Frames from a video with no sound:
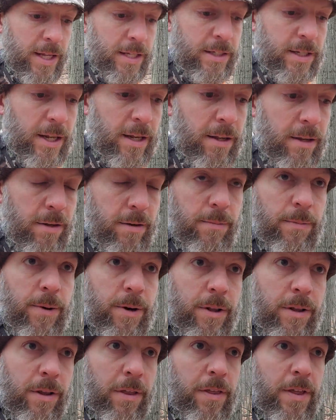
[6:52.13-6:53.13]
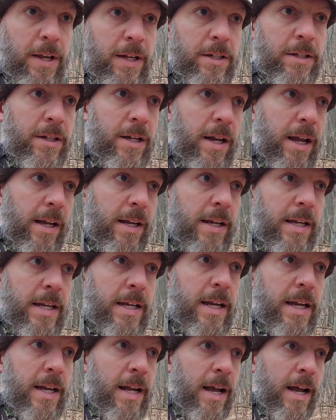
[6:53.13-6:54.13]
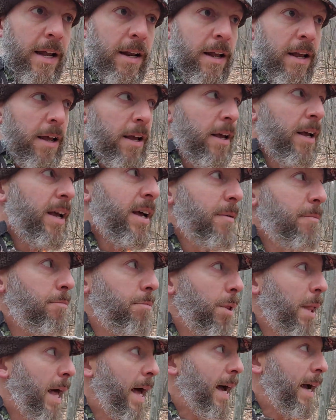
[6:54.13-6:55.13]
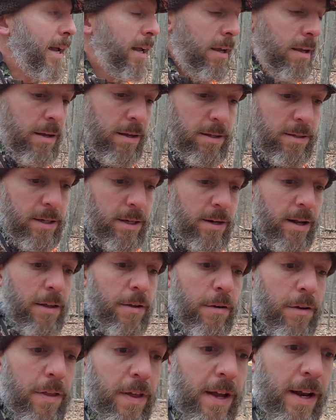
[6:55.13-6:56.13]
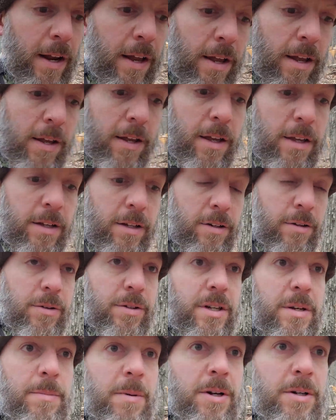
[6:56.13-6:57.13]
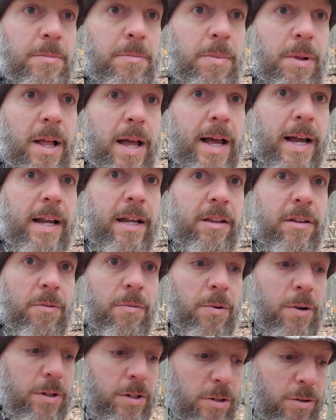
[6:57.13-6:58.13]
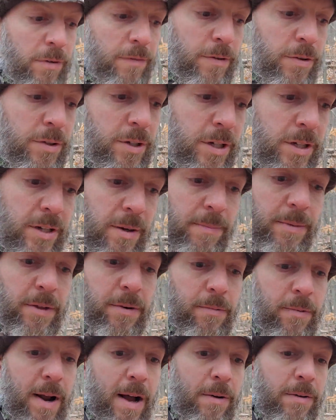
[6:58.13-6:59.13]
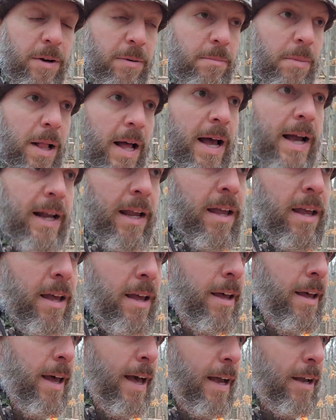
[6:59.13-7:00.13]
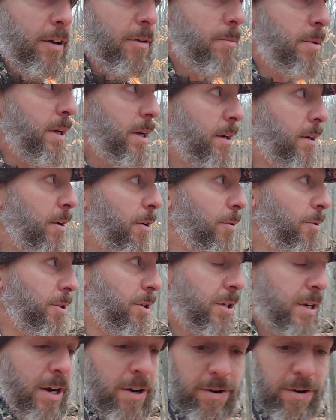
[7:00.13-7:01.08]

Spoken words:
That's one of the things that I key in on. Black is another thing. You don't see much black in the woods, so if you see something round and black, that could be a nose